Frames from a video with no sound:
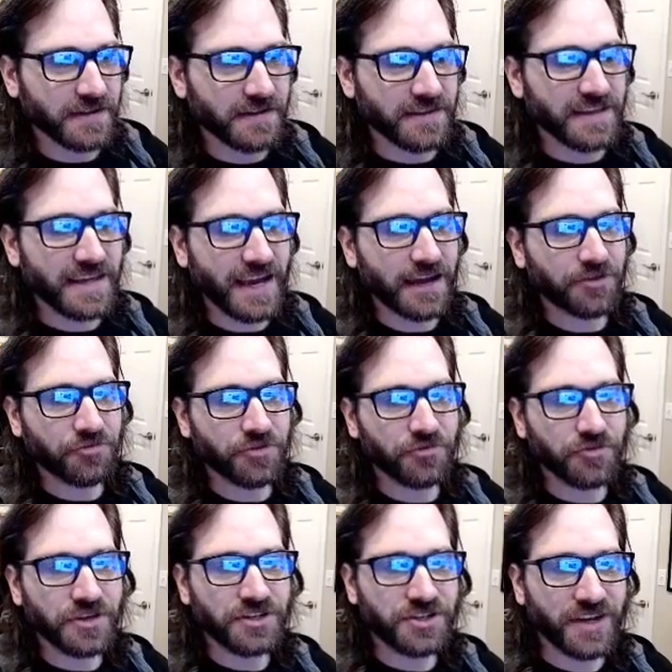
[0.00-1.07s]
The Katherine
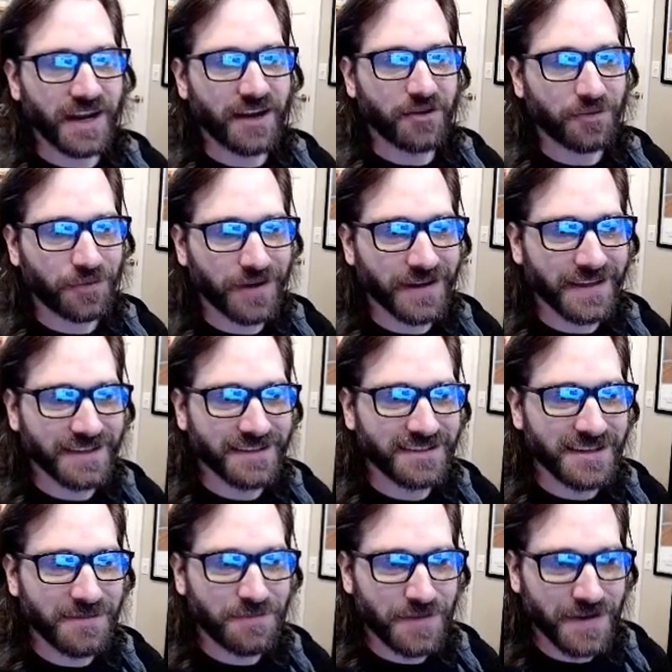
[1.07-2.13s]
region outbreak is
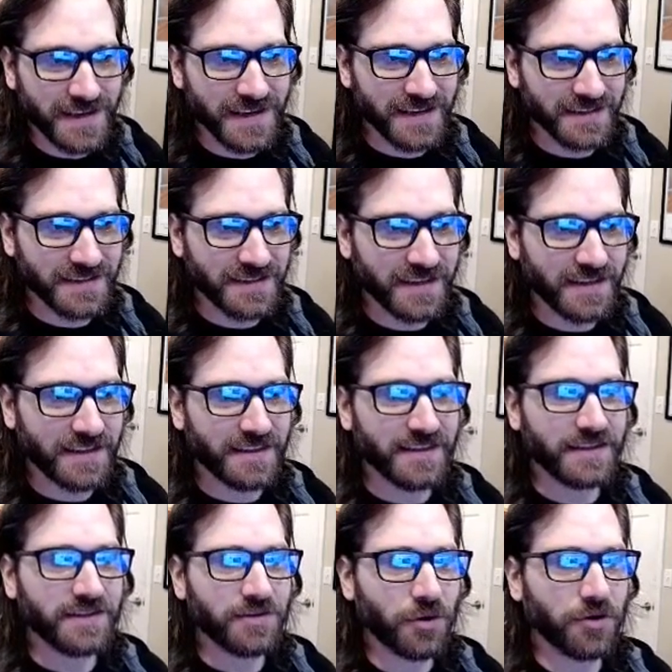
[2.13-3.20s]
the biggest
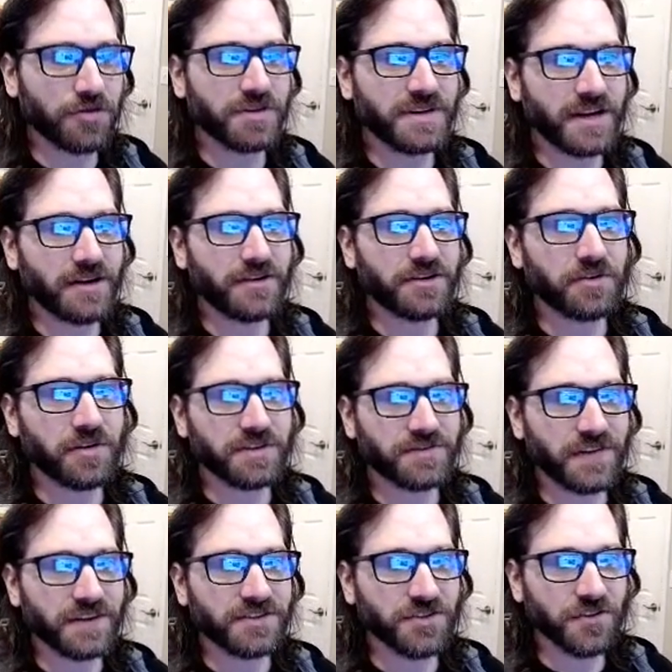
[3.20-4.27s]
the Northern Territory has
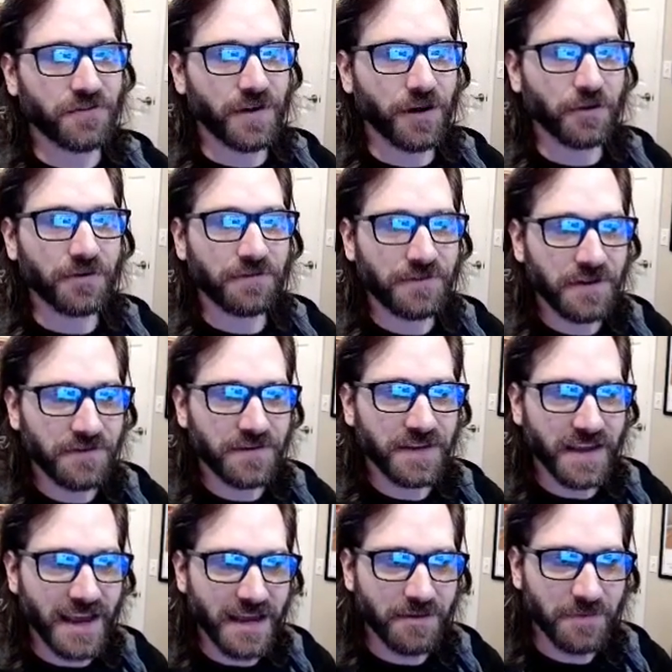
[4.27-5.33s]
faced so far, with
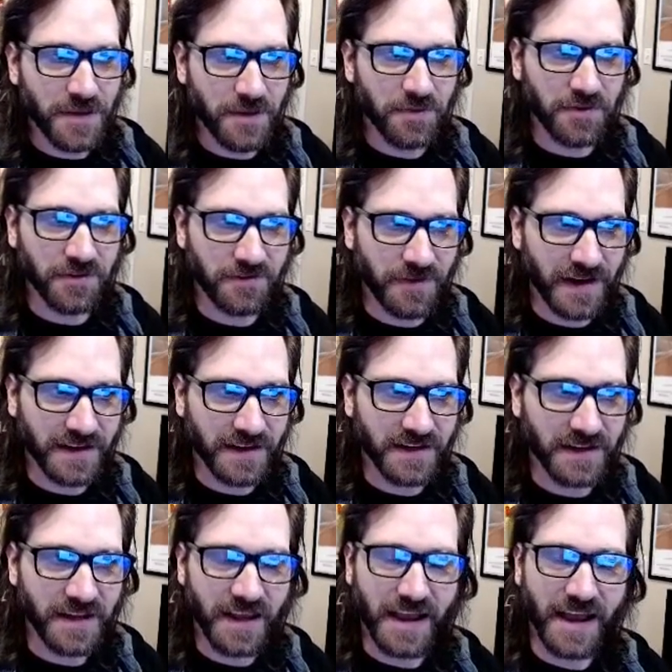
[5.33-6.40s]
58 people
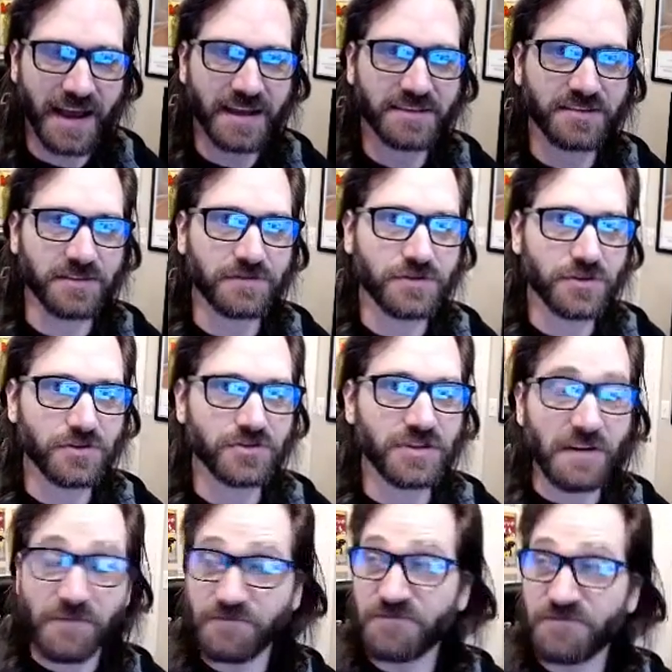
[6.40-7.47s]
infected as of Tuesday.
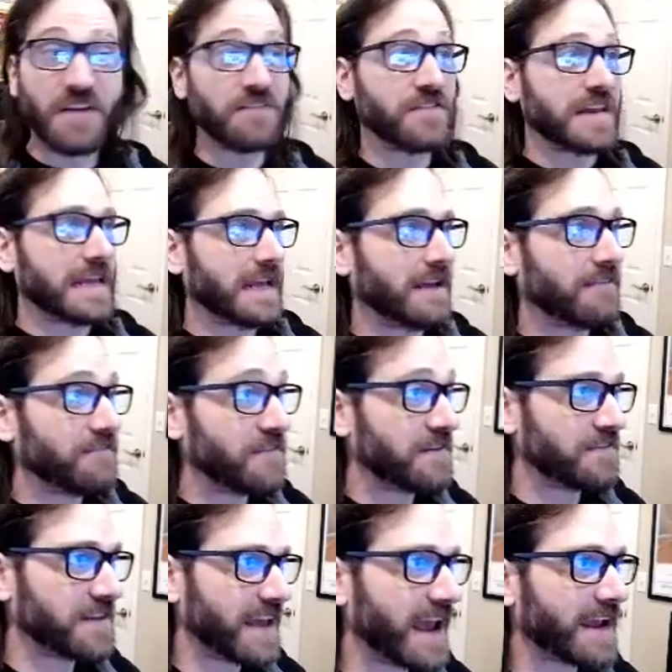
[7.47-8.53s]
50,
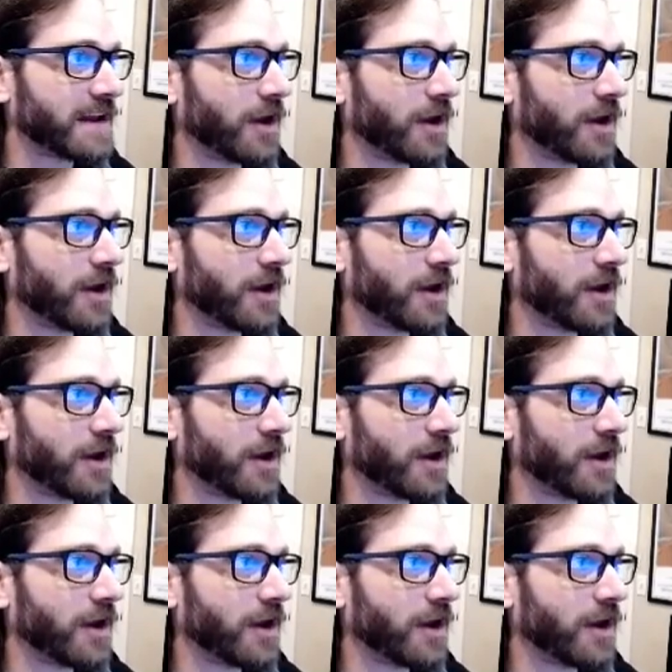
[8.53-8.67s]
58.